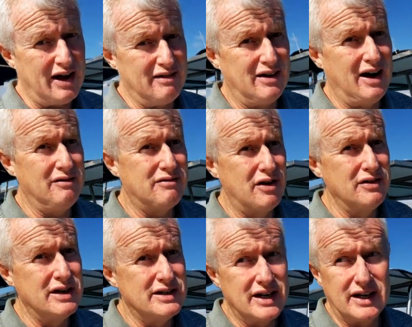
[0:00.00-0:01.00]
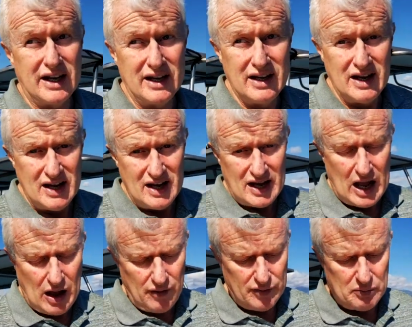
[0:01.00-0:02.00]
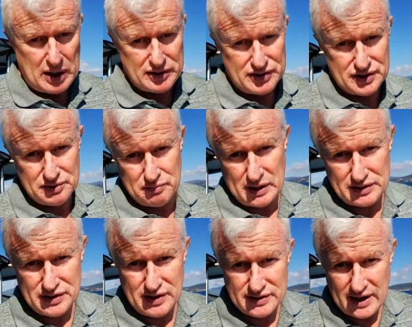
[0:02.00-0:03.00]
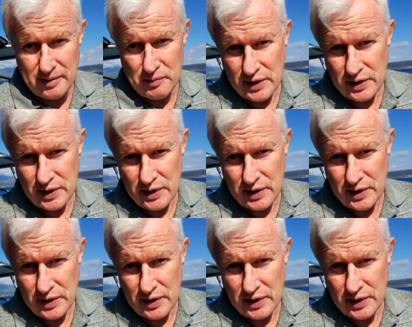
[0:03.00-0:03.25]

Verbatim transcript: I, I row the dinghy uh, for much, much the same